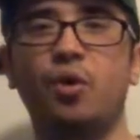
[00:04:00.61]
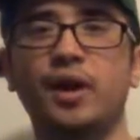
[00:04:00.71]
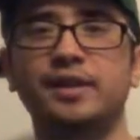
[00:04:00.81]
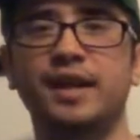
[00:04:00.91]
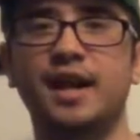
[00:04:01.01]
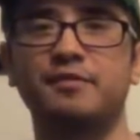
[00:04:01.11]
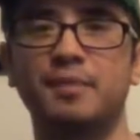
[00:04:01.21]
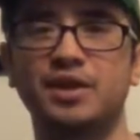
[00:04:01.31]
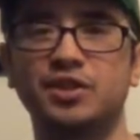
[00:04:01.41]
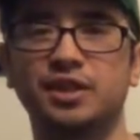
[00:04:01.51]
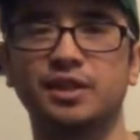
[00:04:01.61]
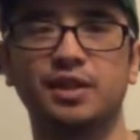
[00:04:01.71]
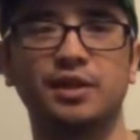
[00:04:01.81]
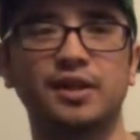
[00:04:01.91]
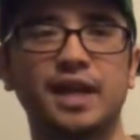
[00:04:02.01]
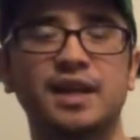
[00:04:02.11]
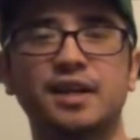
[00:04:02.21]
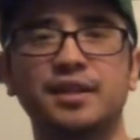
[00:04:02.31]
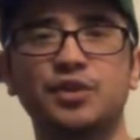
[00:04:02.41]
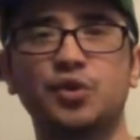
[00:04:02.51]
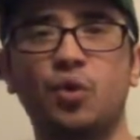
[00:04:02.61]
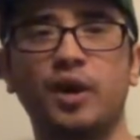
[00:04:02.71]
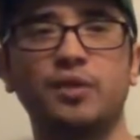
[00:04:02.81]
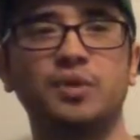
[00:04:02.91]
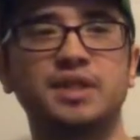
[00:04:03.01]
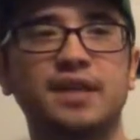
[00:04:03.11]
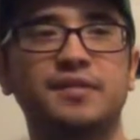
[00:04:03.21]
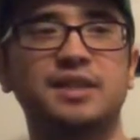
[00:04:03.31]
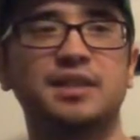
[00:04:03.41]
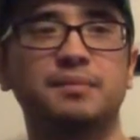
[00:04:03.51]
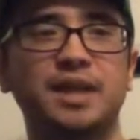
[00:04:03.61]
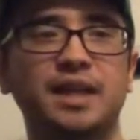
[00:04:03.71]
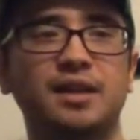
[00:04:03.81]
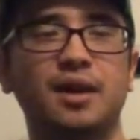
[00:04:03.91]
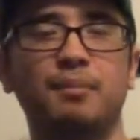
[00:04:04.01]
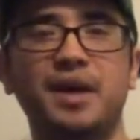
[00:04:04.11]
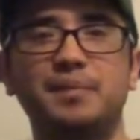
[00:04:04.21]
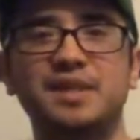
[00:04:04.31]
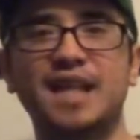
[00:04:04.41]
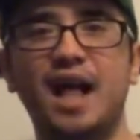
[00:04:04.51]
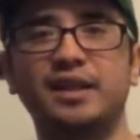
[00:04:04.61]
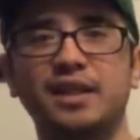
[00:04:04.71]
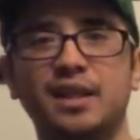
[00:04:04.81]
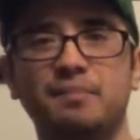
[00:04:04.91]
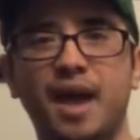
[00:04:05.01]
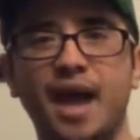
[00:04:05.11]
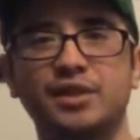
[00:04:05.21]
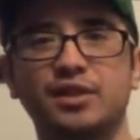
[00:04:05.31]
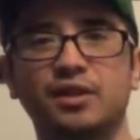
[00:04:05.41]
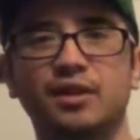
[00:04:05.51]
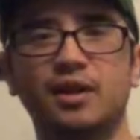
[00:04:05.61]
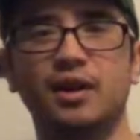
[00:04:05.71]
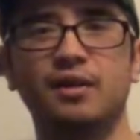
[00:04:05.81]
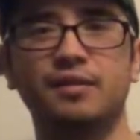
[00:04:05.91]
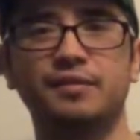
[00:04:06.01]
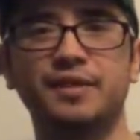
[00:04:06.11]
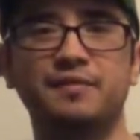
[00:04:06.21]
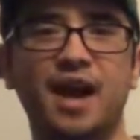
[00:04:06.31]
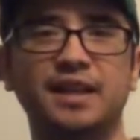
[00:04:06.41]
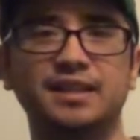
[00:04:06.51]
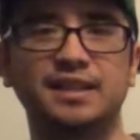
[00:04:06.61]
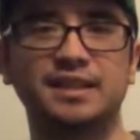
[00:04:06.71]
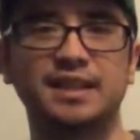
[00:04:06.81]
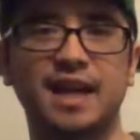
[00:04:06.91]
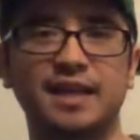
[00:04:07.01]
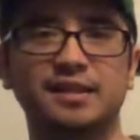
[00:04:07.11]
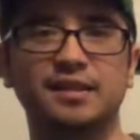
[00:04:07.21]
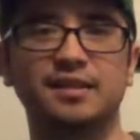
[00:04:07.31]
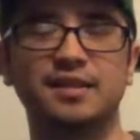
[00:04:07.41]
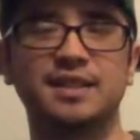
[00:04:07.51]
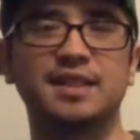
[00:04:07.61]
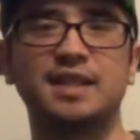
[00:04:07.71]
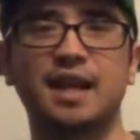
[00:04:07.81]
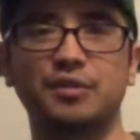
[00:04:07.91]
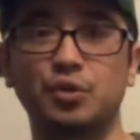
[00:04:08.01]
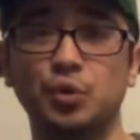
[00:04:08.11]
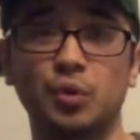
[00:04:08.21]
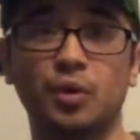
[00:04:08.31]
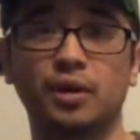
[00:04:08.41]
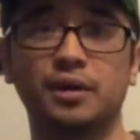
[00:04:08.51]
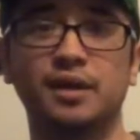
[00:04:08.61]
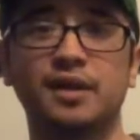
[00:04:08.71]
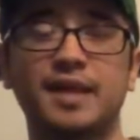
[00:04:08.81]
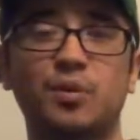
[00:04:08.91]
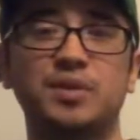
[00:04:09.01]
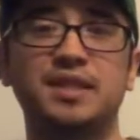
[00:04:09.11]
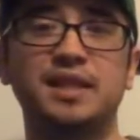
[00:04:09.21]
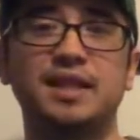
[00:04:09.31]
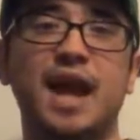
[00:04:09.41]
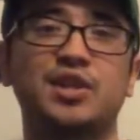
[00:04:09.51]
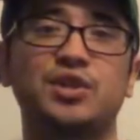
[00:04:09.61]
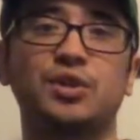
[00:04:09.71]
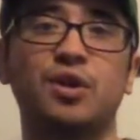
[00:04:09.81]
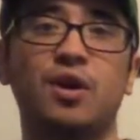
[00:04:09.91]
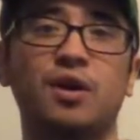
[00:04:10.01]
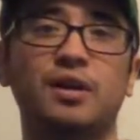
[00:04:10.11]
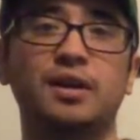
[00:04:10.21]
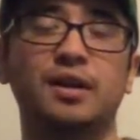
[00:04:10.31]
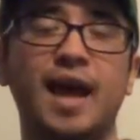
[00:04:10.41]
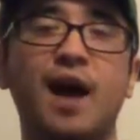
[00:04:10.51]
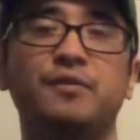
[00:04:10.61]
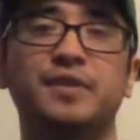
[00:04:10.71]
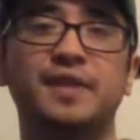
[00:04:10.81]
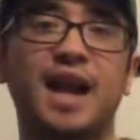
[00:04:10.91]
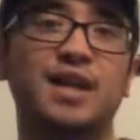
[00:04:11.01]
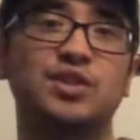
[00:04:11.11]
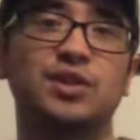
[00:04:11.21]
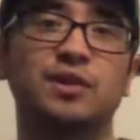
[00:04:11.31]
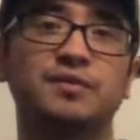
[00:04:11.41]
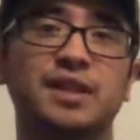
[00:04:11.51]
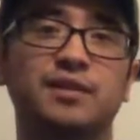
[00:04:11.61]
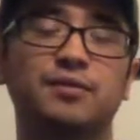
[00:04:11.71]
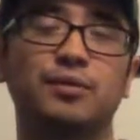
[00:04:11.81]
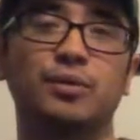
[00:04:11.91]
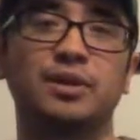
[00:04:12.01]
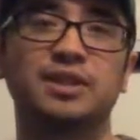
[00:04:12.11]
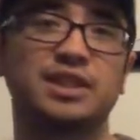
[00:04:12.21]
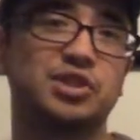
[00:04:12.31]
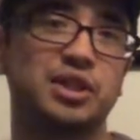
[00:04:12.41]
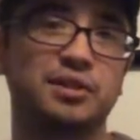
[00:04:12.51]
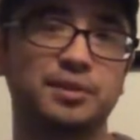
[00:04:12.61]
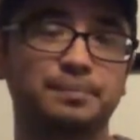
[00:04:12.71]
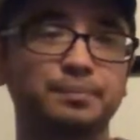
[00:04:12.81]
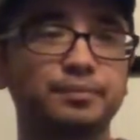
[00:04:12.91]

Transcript: coin that I've mentioned. Okay, this coin was given to me by the battalion commander of the Fighting 69th, the 69th New York. That was the National Guard outfit that I served in for 6 years.